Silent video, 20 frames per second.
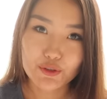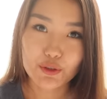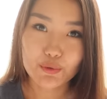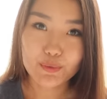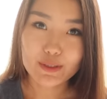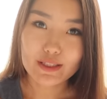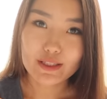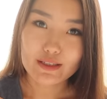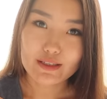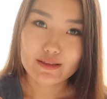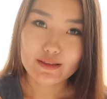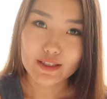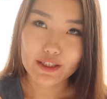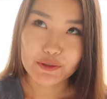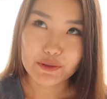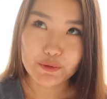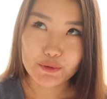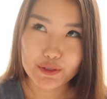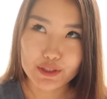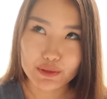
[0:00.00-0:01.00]
nowadays the
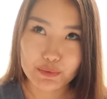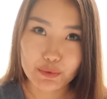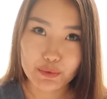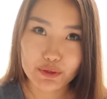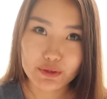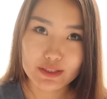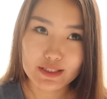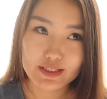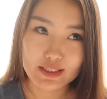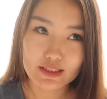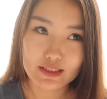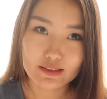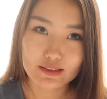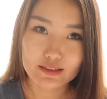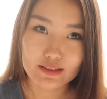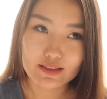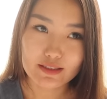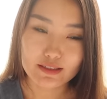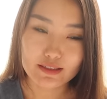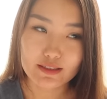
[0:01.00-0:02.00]
Yakutian beauty
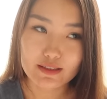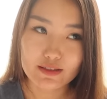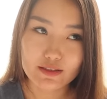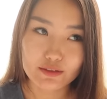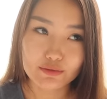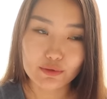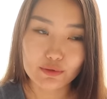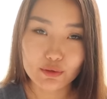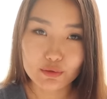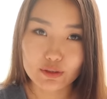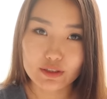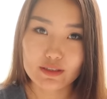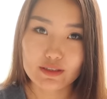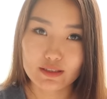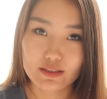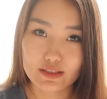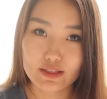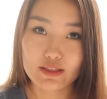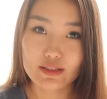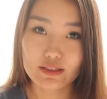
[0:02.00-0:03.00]
standards is of
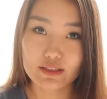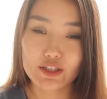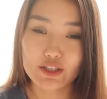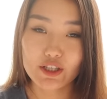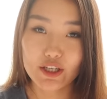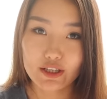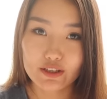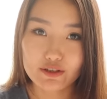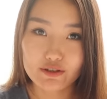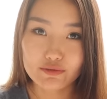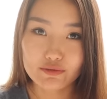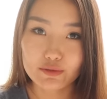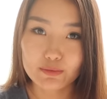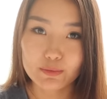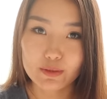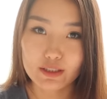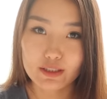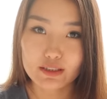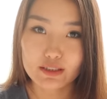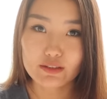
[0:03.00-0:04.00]
course a change from
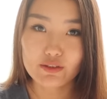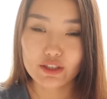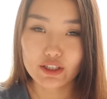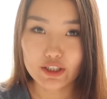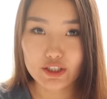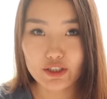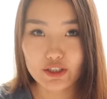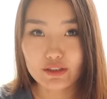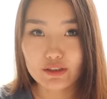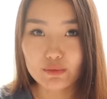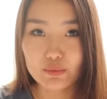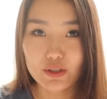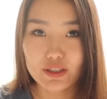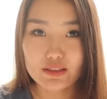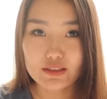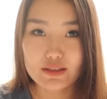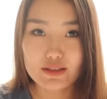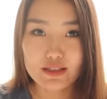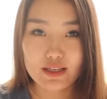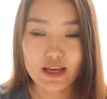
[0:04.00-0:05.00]
the traditional
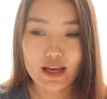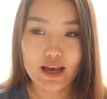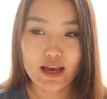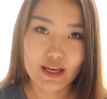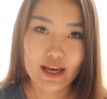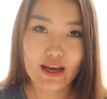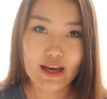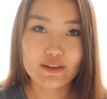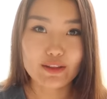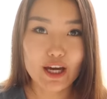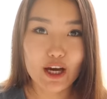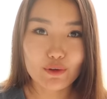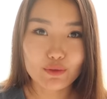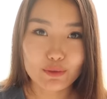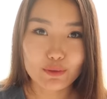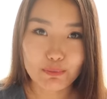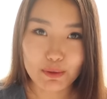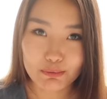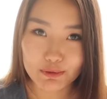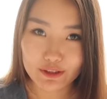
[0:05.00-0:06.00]
ones, and now the
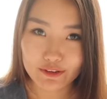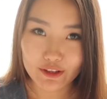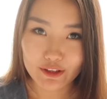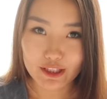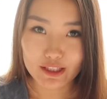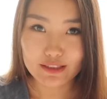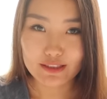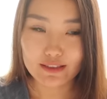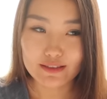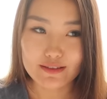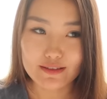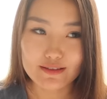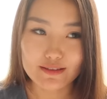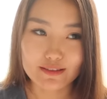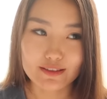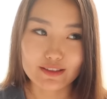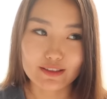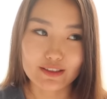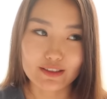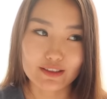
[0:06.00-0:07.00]
people think that
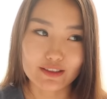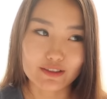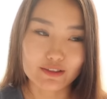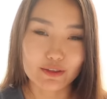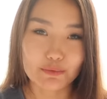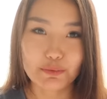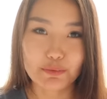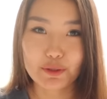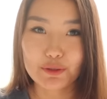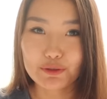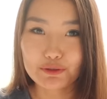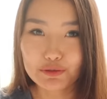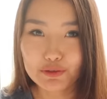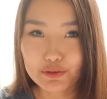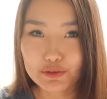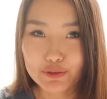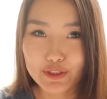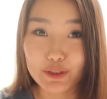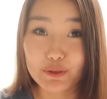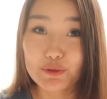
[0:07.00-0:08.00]
the
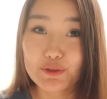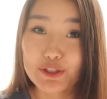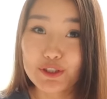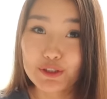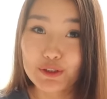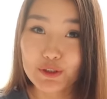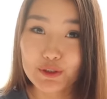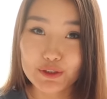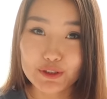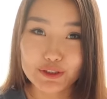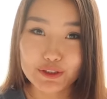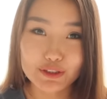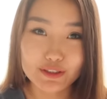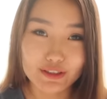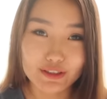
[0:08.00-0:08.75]
beautiful Yakutian girl